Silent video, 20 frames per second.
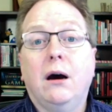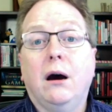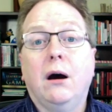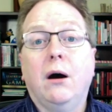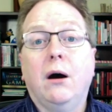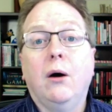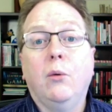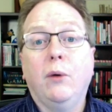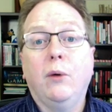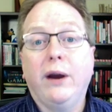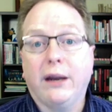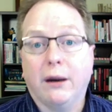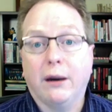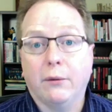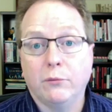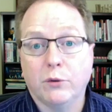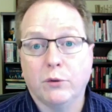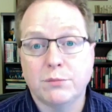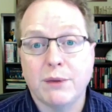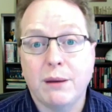Oh, wait,
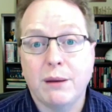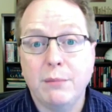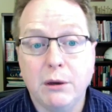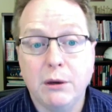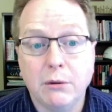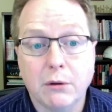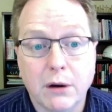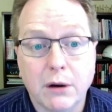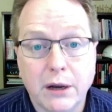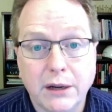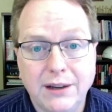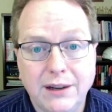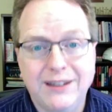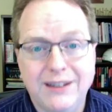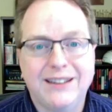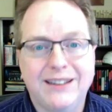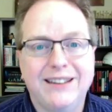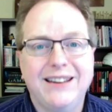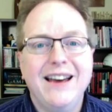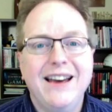was my mute on?
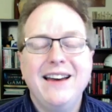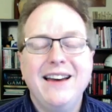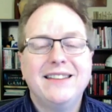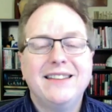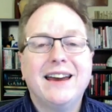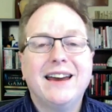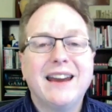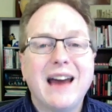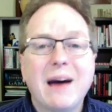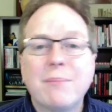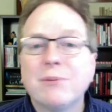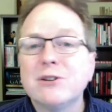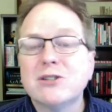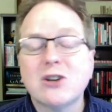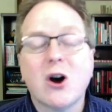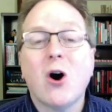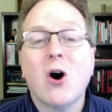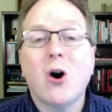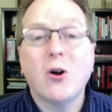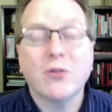That happens
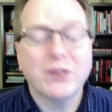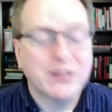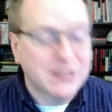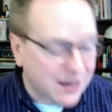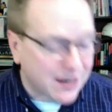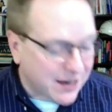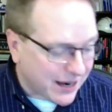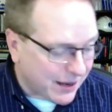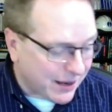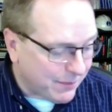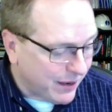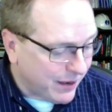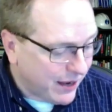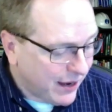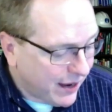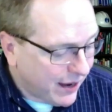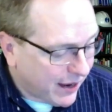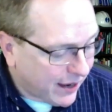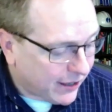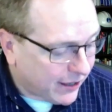all the time.
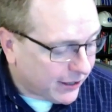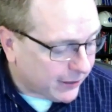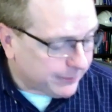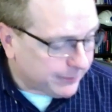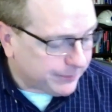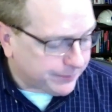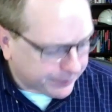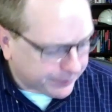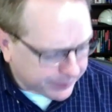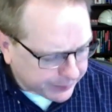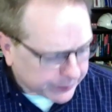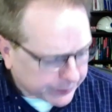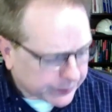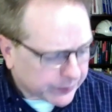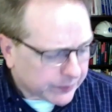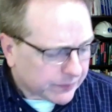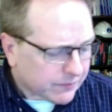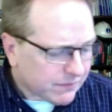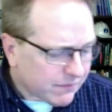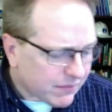Um,
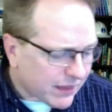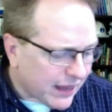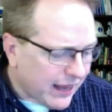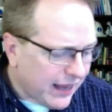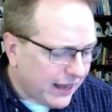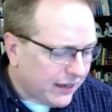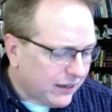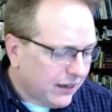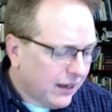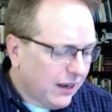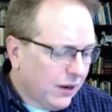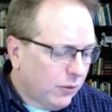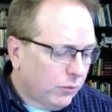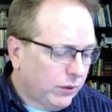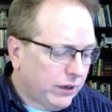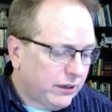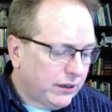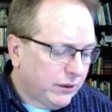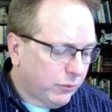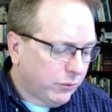and
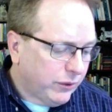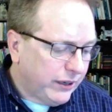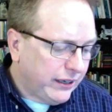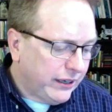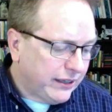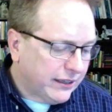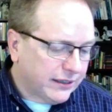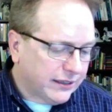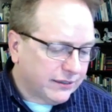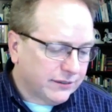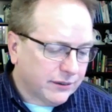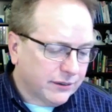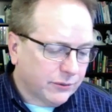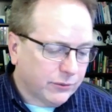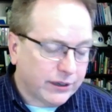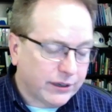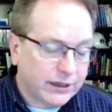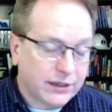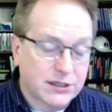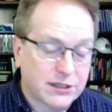we
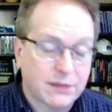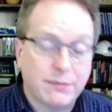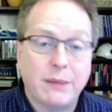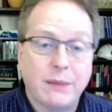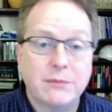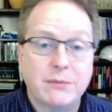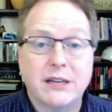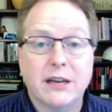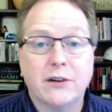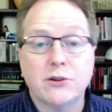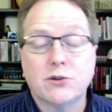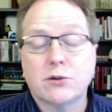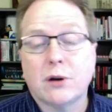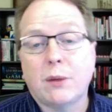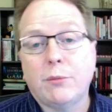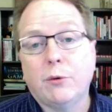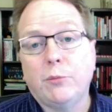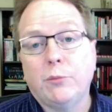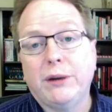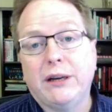sometimes get in
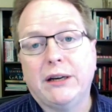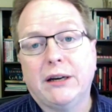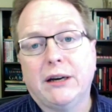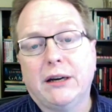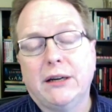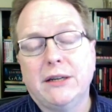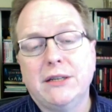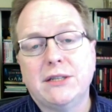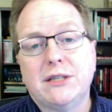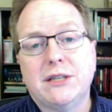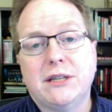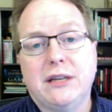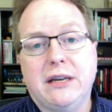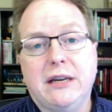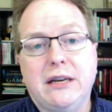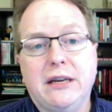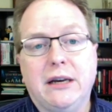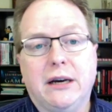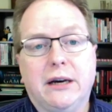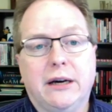trouble because the